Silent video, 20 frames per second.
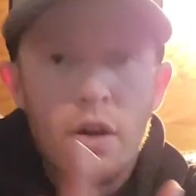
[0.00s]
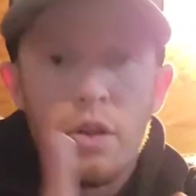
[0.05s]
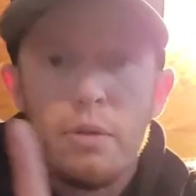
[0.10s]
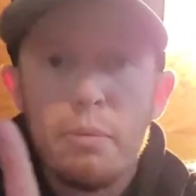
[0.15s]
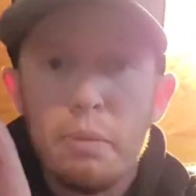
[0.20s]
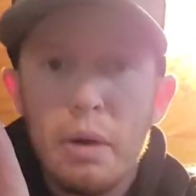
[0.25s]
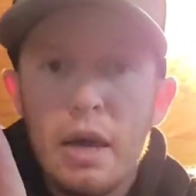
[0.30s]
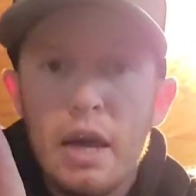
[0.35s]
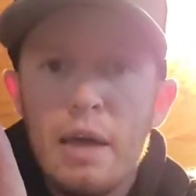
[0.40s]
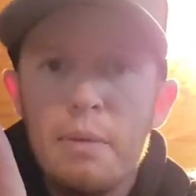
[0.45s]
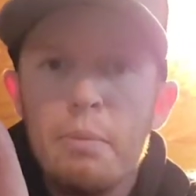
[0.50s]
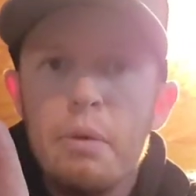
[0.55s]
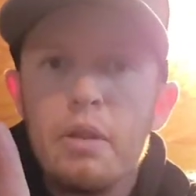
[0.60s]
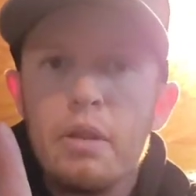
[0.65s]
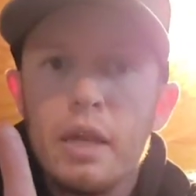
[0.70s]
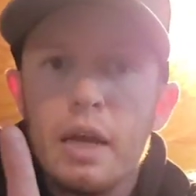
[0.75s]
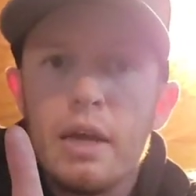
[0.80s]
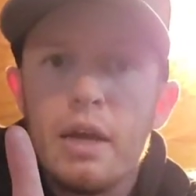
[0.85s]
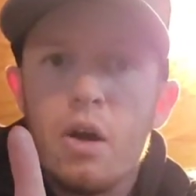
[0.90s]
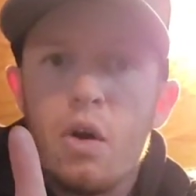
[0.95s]
are on the bed,
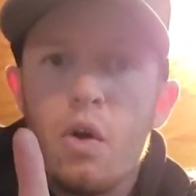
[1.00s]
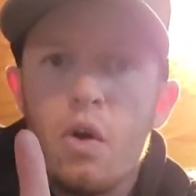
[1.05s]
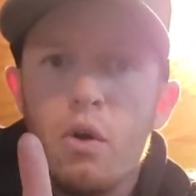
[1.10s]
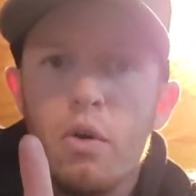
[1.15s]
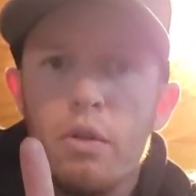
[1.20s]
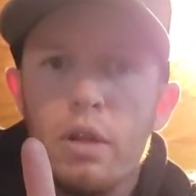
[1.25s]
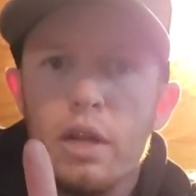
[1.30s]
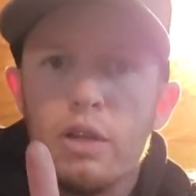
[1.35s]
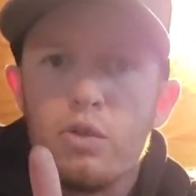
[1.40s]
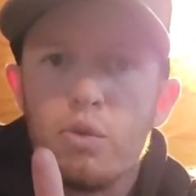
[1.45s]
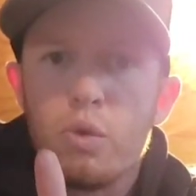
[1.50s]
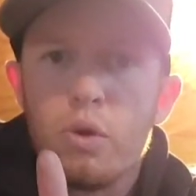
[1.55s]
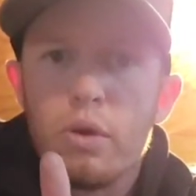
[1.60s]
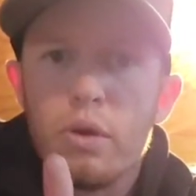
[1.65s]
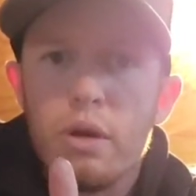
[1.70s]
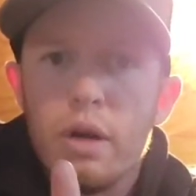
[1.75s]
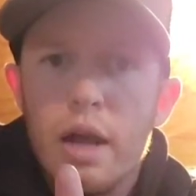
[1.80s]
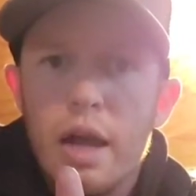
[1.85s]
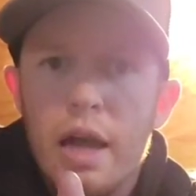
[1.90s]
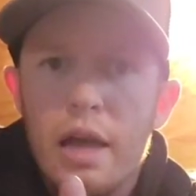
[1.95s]
but they are. That's where
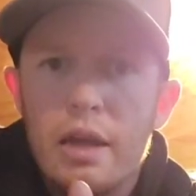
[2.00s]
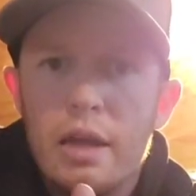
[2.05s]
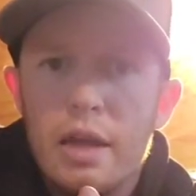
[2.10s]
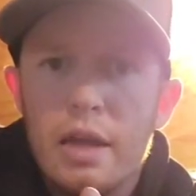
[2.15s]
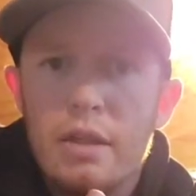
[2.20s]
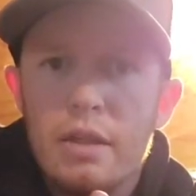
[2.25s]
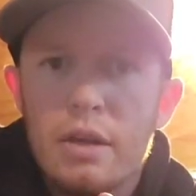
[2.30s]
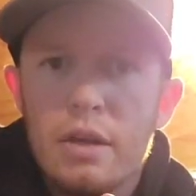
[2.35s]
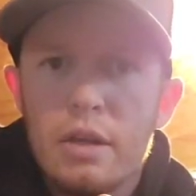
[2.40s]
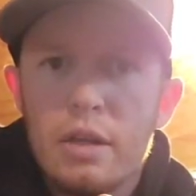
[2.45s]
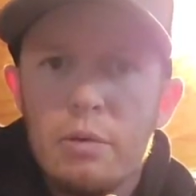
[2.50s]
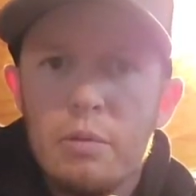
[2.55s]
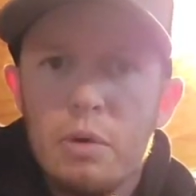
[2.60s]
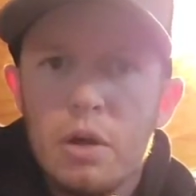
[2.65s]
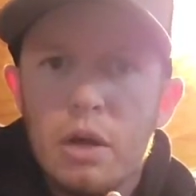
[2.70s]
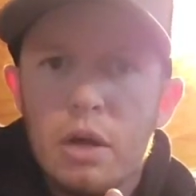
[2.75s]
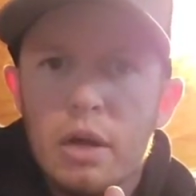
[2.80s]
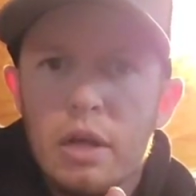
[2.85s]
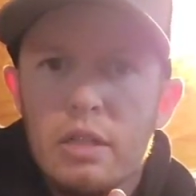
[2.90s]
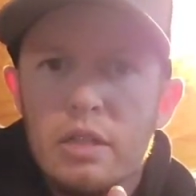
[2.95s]
they're at, down there in them
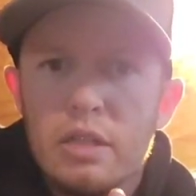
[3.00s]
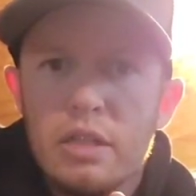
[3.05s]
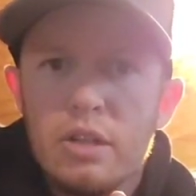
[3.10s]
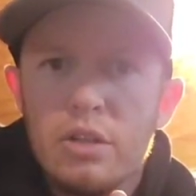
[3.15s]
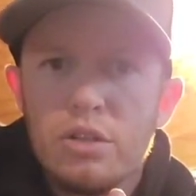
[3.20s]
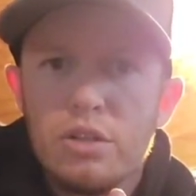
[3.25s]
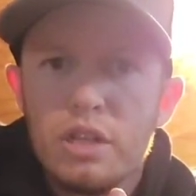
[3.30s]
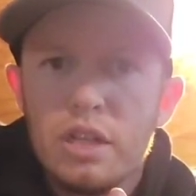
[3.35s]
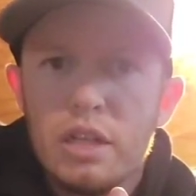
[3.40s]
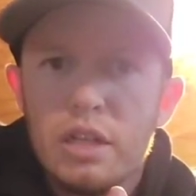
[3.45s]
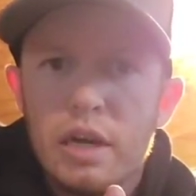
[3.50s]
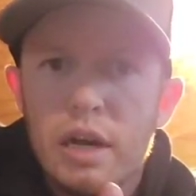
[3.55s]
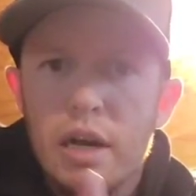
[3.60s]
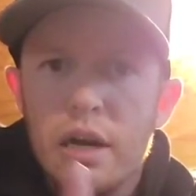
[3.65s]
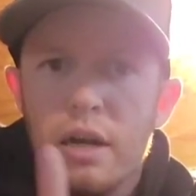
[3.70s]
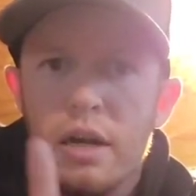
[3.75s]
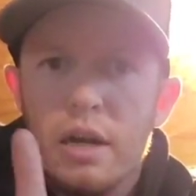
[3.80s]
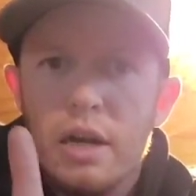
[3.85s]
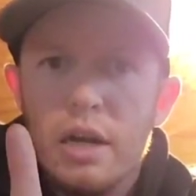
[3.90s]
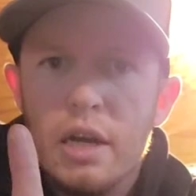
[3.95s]
run-ins, and they're sitting
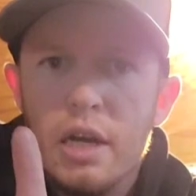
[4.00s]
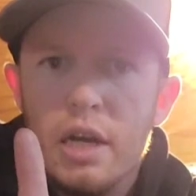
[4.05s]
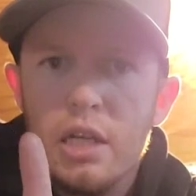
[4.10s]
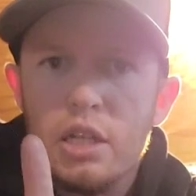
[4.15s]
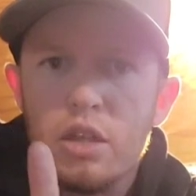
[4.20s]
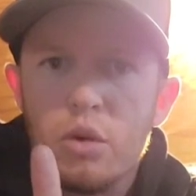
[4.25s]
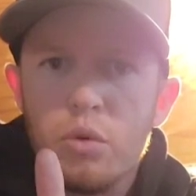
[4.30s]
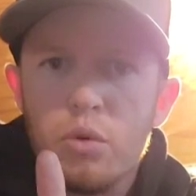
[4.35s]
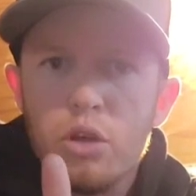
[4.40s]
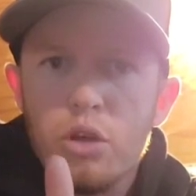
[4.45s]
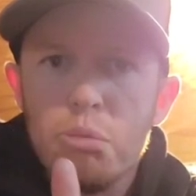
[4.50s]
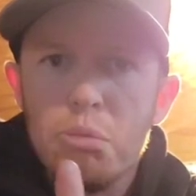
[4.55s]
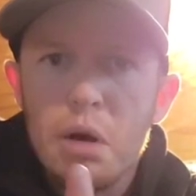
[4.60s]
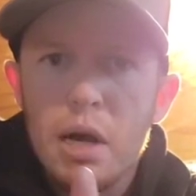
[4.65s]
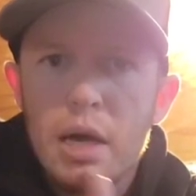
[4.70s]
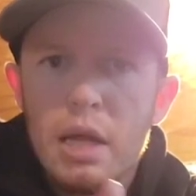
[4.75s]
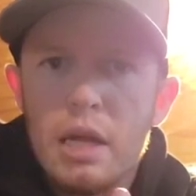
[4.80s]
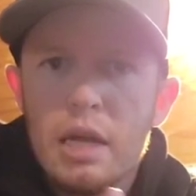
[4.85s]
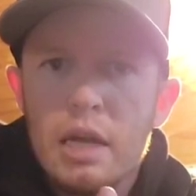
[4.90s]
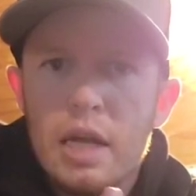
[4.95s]
there. So when you're
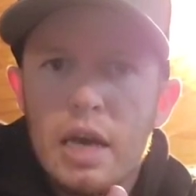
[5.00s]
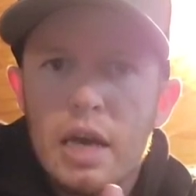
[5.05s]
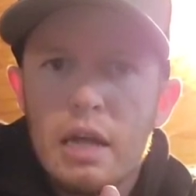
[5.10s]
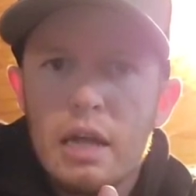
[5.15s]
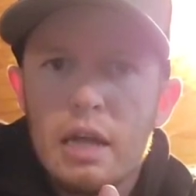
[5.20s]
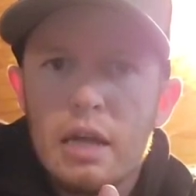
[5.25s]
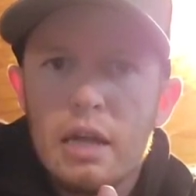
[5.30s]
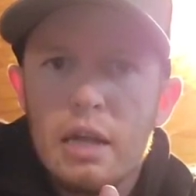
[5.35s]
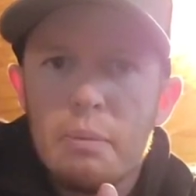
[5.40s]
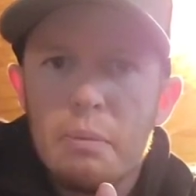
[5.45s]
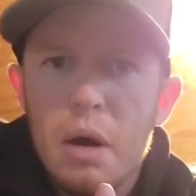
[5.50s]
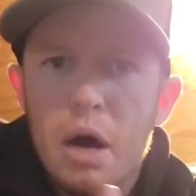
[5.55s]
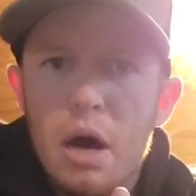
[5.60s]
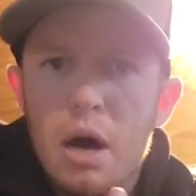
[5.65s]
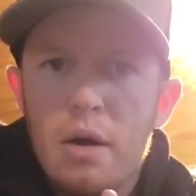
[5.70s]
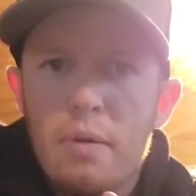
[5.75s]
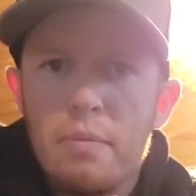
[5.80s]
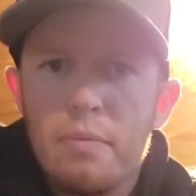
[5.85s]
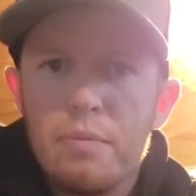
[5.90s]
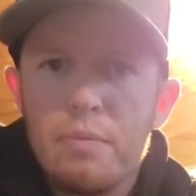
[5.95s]
bringing it down there in that
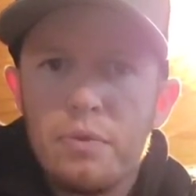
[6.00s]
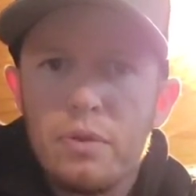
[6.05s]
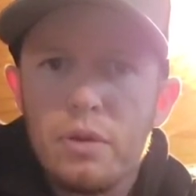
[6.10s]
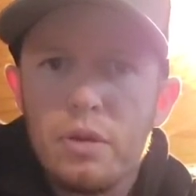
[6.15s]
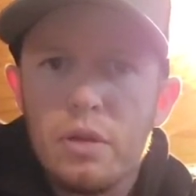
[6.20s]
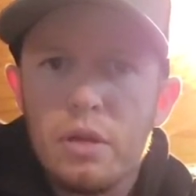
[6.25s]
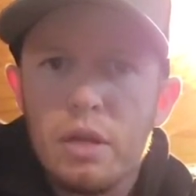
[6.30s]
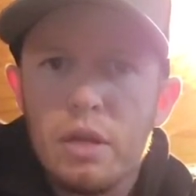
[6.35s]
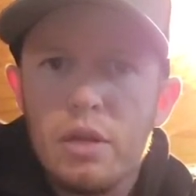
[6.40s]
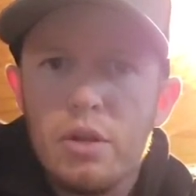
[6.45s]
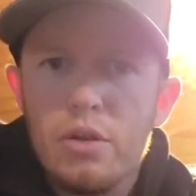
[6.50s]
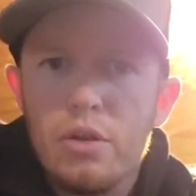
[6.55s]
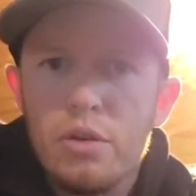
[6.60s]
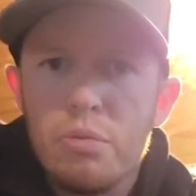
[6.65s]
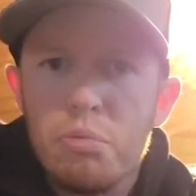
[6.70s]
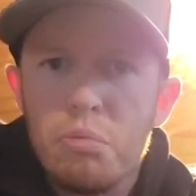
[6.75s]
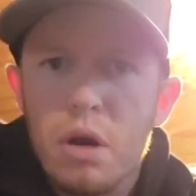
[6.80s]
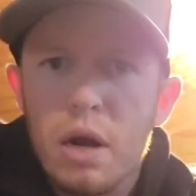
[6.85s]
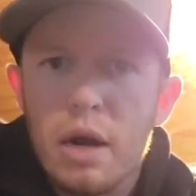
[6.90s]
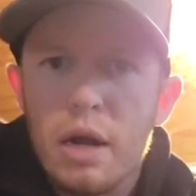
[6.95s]
bottom, and you're
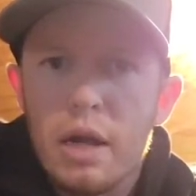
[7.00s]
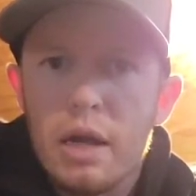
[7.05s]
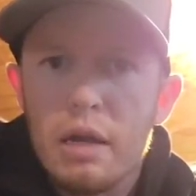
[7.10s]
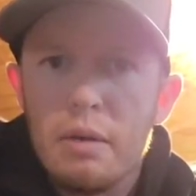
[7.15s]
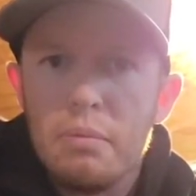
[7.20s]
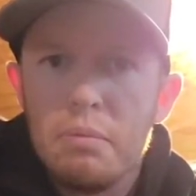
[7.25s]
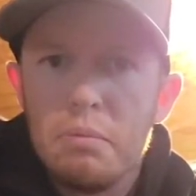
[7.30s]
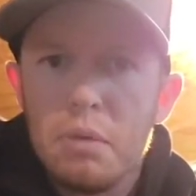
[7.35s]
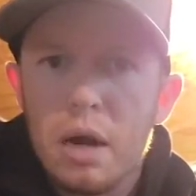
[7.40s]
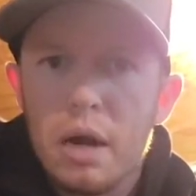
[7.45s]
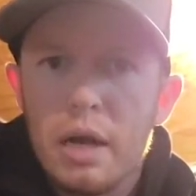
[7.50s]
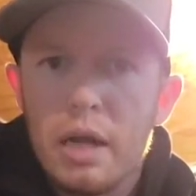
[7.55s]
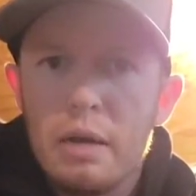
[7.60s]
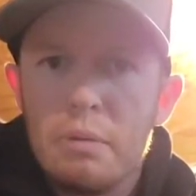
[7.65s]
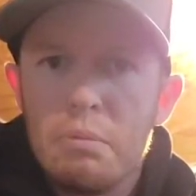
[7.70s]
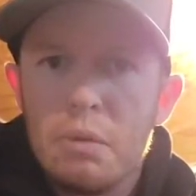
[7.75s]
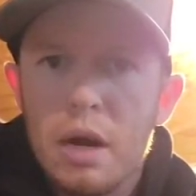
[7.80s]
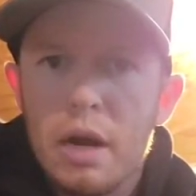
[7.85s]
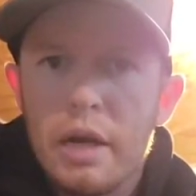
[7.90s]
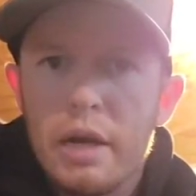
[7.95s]
just bringing it,
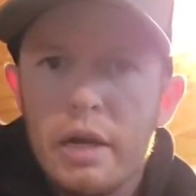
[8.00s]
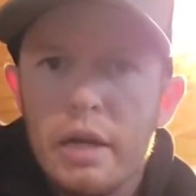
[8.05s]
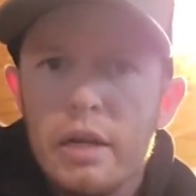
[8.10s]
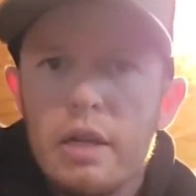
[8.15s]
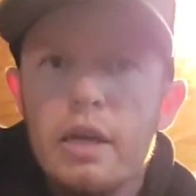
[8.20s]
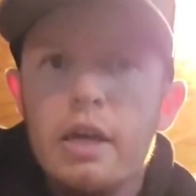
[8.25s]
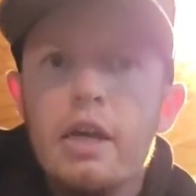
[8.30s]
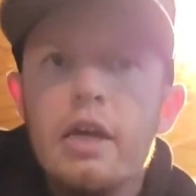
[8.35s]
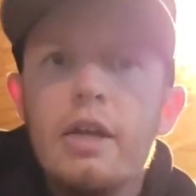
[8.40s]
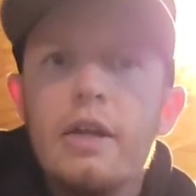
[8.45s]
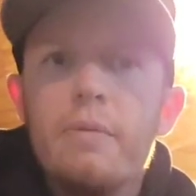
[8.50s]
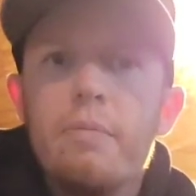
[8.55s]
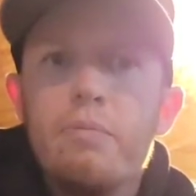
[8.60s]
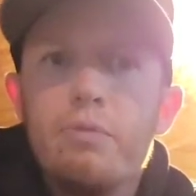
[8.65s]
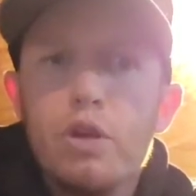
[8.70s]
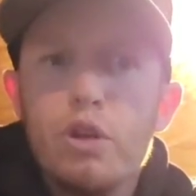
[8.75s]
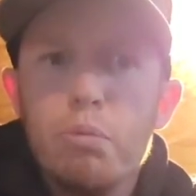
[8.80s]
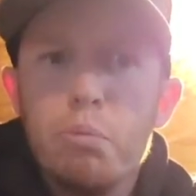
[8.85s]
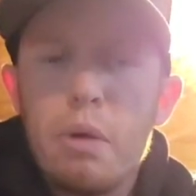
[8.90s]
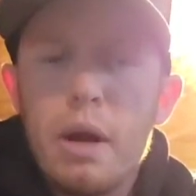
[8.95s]

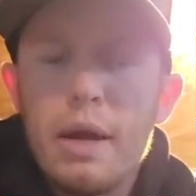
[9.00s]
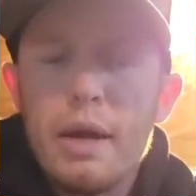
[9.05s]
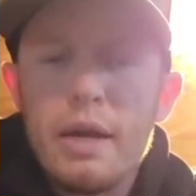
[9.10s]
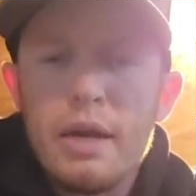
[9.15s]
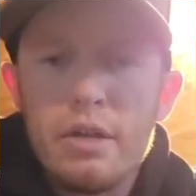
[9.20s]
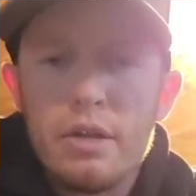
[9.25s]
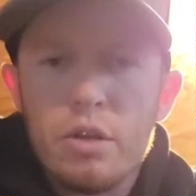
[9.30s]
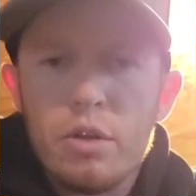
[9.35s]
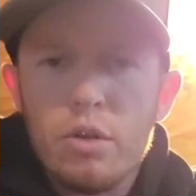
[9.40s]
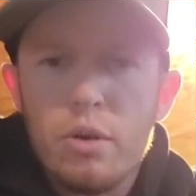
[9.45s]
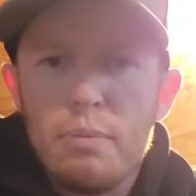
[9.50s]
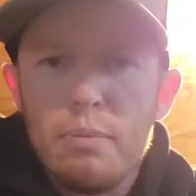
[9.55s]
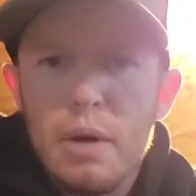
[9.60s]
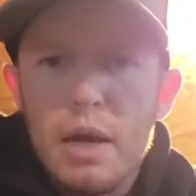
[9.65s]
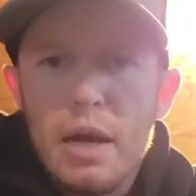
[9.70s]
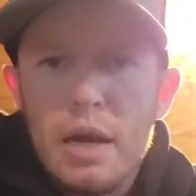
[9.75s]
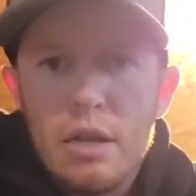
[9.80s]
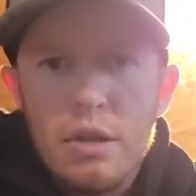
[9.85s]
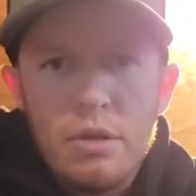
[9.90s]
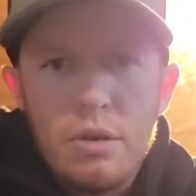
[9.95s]
you're bringing it through their
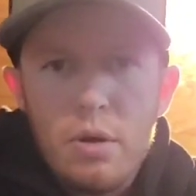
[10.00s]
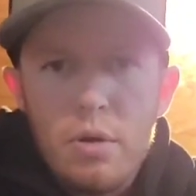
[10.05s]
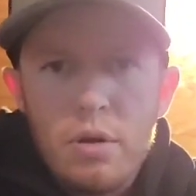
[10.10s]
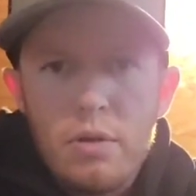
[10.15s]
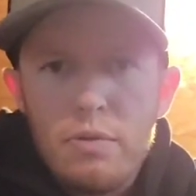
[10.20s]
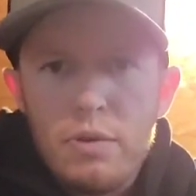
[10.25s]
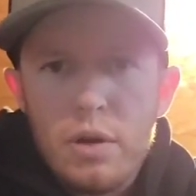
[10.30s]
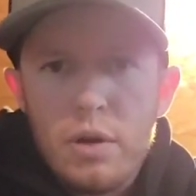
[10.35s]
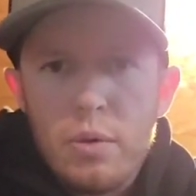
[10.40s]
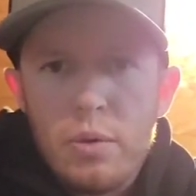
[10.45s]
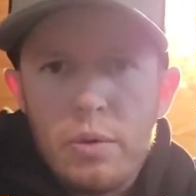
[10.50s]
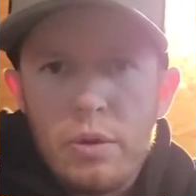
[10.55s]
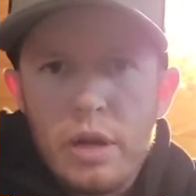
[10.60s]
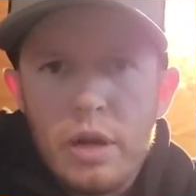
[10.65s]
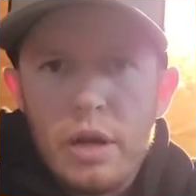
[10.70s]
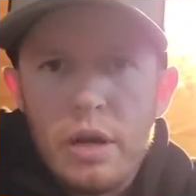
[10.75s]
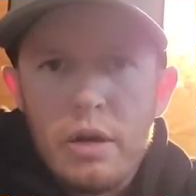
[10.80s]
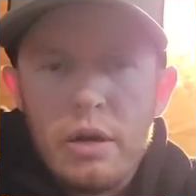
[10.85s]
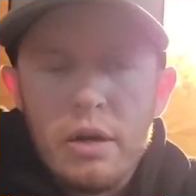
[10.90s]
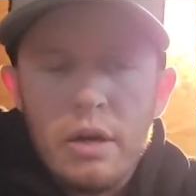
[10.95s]
bed, and you don't even know they're
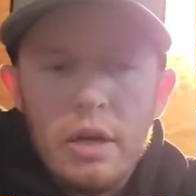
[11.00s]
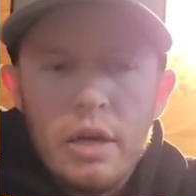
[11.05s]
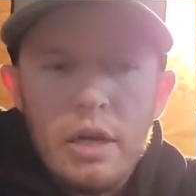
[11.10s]
there.